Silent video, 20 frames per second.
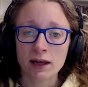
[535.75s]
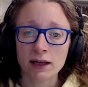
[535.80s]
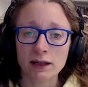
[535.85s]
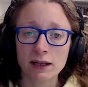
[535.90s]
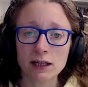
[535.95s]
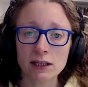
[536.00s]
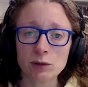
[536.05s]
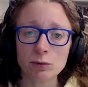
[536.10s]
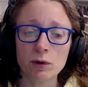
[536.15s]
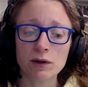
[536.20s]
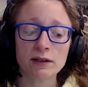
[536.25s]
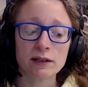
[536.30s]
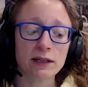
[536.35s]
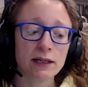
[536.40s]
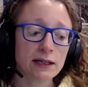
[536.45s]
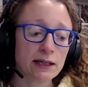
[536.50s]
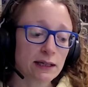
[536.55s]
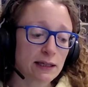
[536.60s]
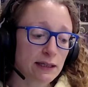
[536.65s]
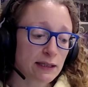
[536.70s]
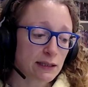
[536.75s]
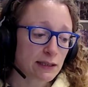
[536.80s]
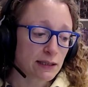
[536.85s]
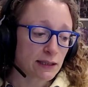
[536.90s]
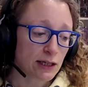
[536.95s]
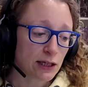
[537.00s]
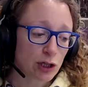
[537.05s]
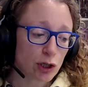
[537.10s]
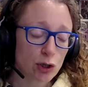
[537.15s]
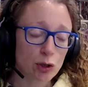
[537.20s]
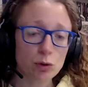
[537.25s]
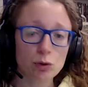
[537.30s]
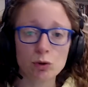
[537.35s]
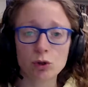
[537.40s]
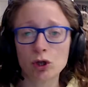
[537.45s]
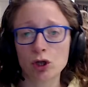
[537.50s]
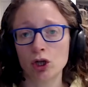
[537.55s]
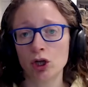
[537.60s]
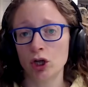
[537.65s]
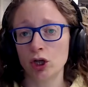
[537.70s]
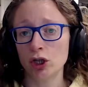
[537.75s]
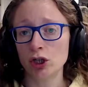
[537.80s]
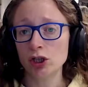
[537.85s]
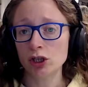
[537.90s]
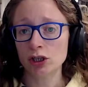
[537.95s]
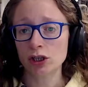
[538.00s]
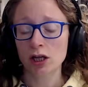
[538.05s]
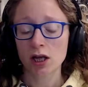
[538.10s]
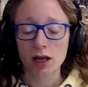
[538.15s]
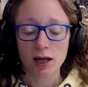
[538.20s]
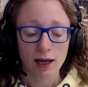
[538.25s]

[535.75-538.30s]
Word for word: Next one is you could